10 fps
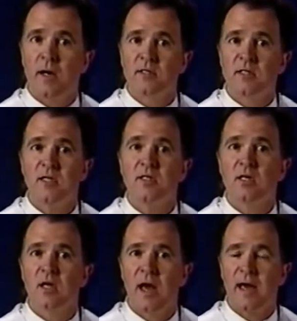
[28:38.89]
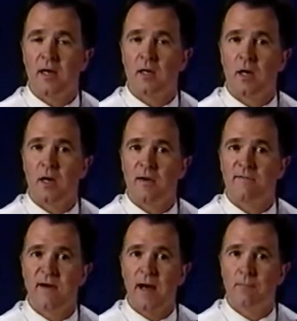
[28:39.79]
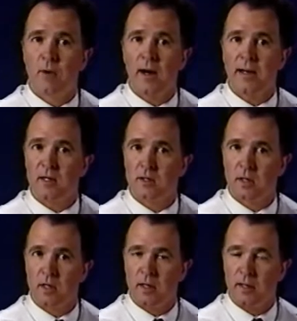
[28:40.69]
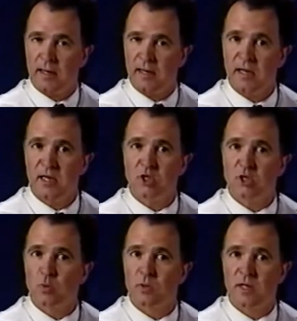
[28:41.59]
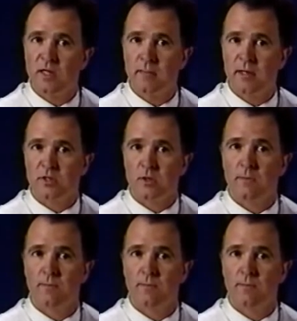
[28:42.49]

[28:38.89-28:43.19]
tendon-like fibrotic adhesions within the muscle.